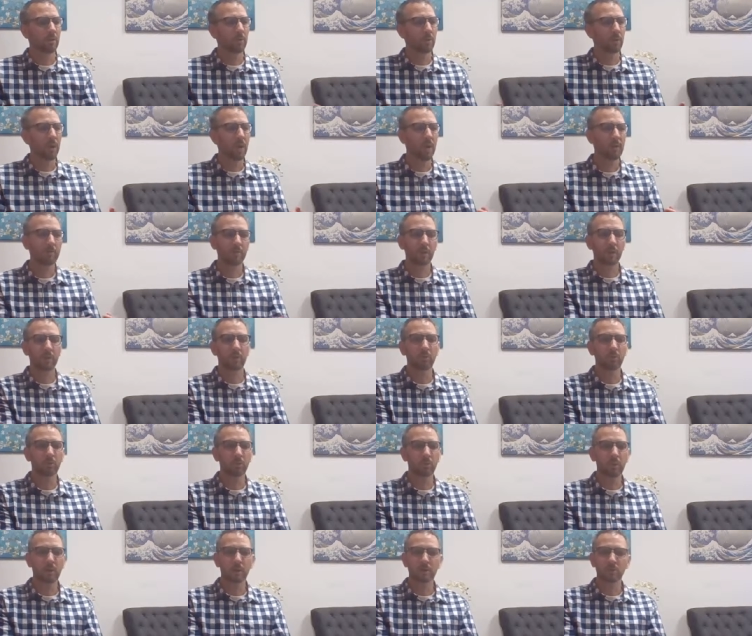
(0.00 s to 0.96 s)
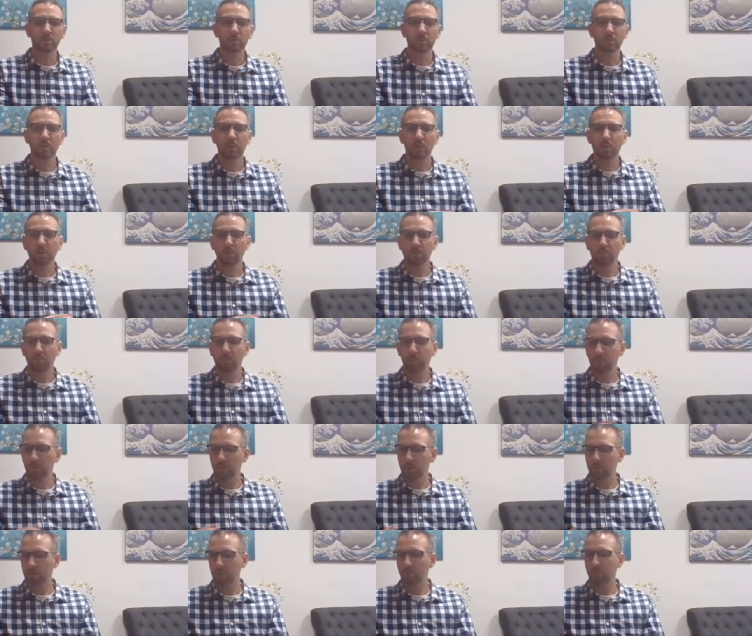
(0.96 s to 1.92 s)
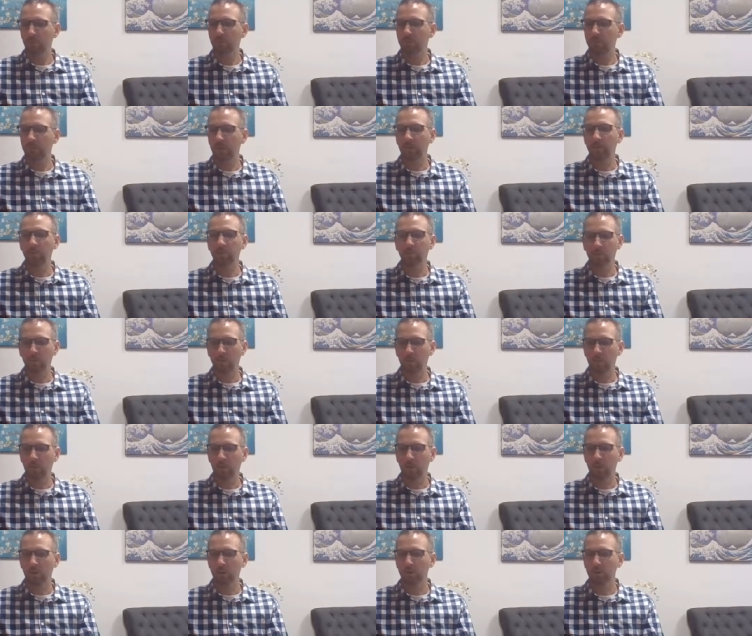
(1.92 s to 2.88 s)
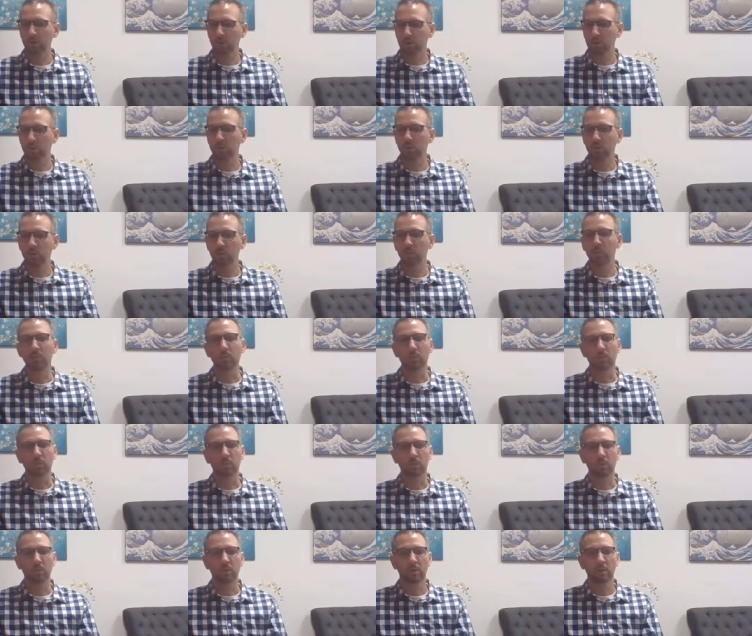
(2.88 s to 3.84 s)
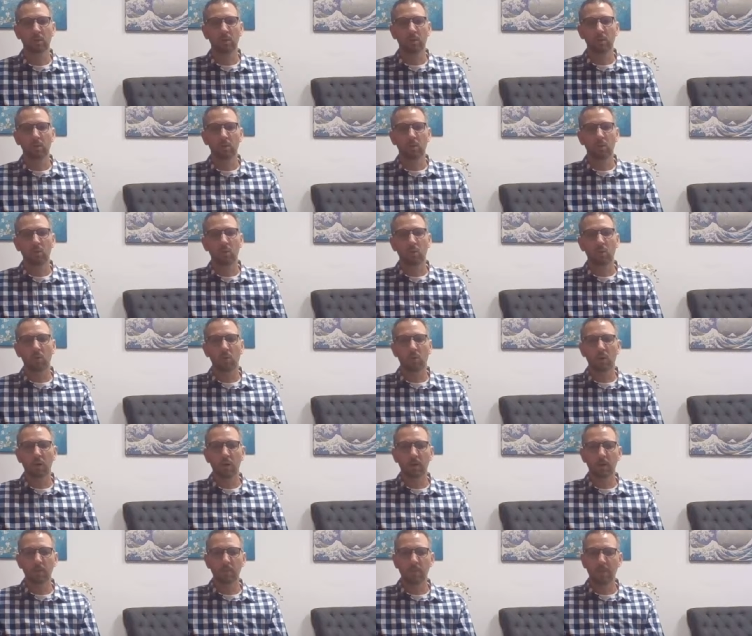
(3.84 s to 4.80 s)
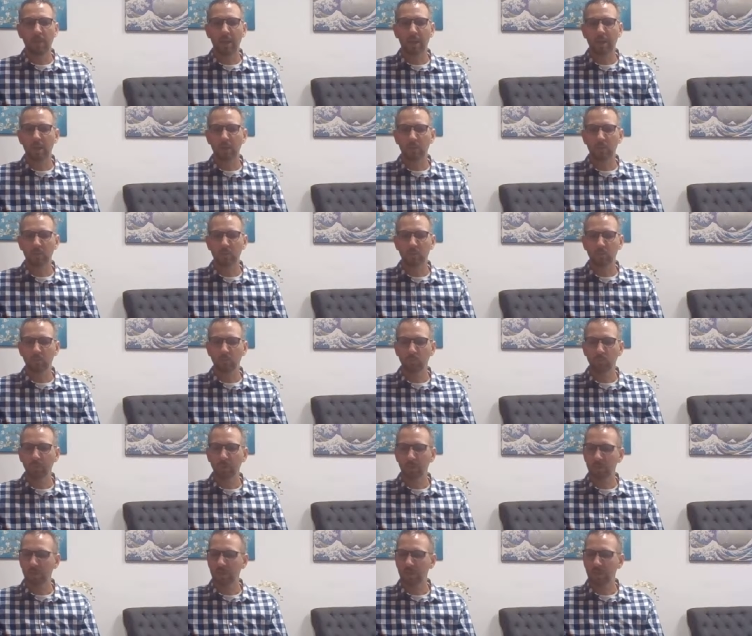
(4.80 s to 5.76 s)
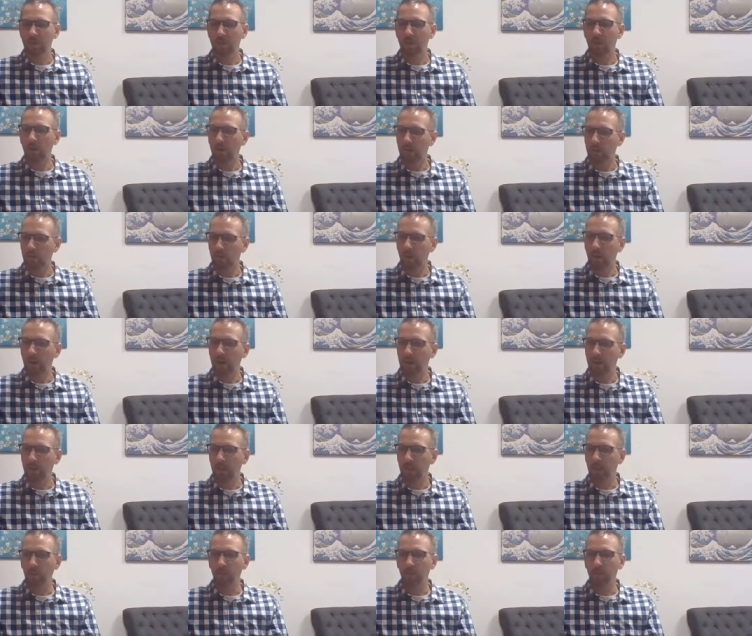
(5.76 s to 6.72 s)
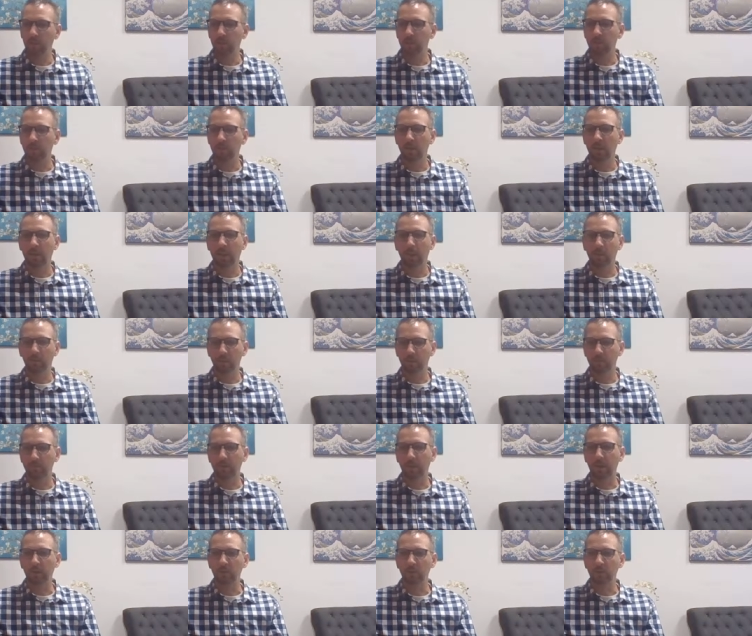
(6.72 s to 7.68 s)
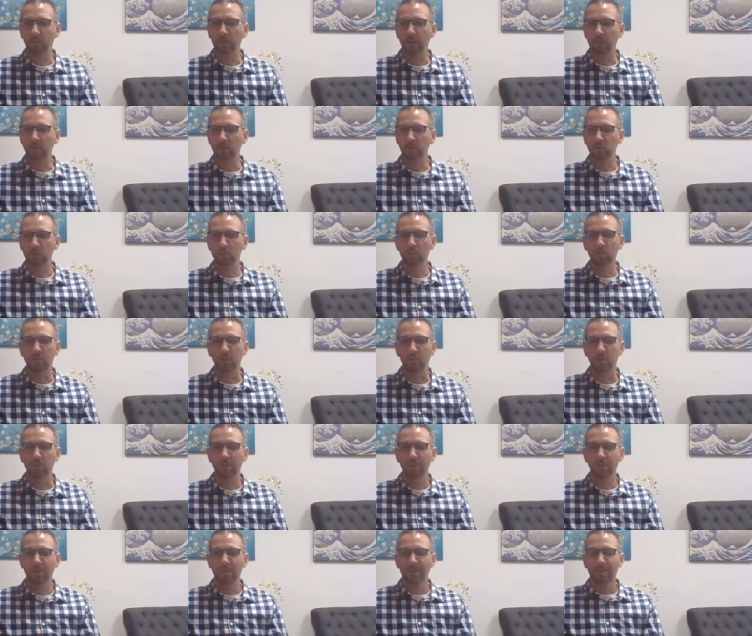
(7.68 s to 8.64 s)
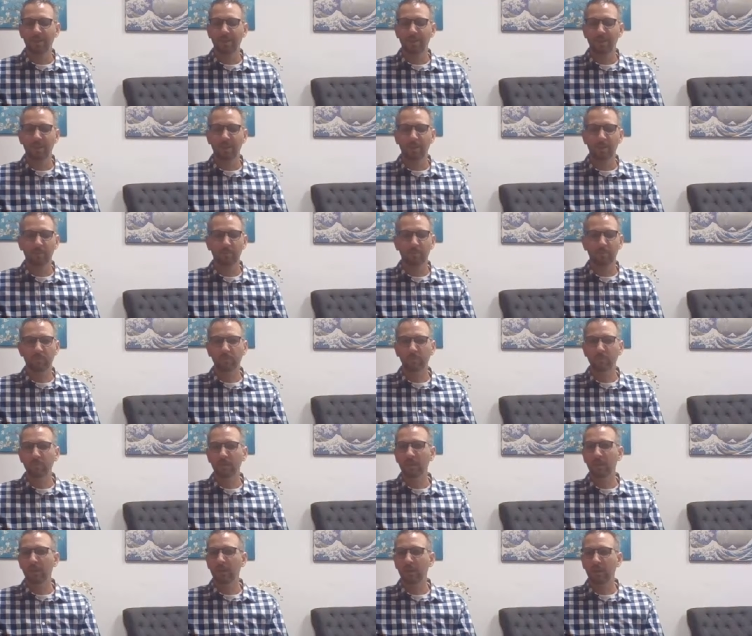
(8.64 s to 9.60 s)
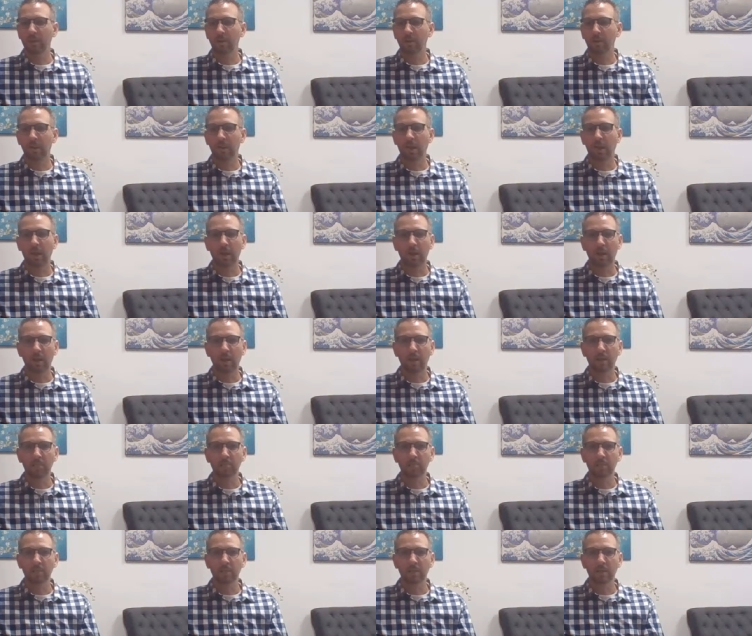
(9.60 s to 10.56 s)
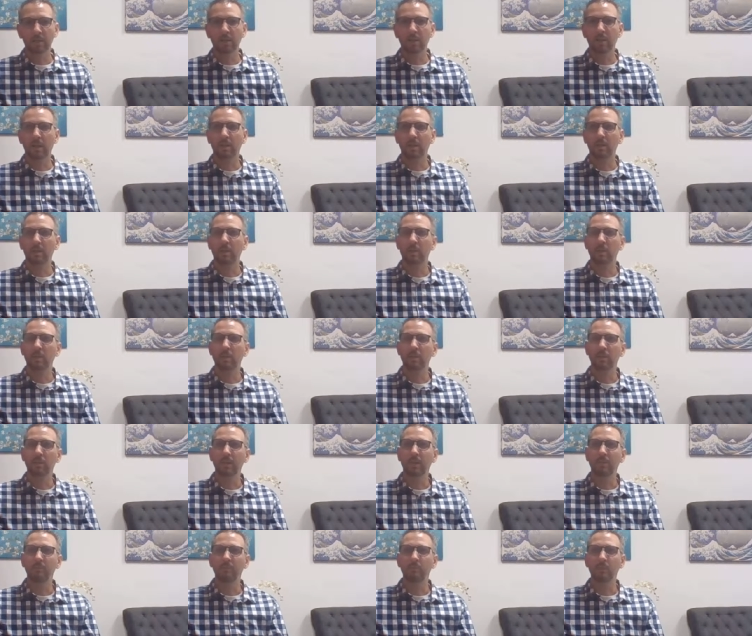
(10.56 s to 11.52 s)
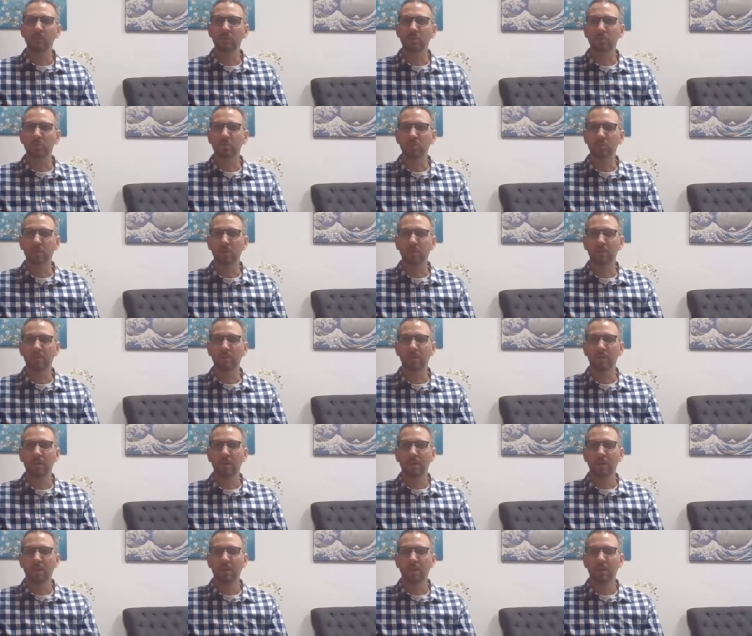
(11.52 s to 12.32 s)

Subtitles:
I value this, but your values are good too. And we could say, oh, I want to value that too. For me, I've seen like the emphasis on